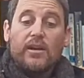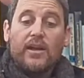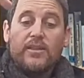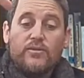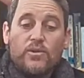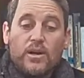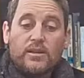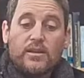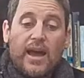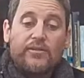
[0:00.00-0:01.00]
and
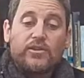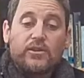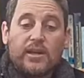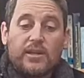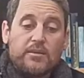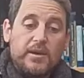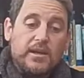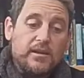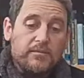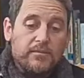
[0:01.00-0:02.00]
Nevuat after Tchiat
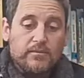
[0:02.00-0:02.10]
HaMetim.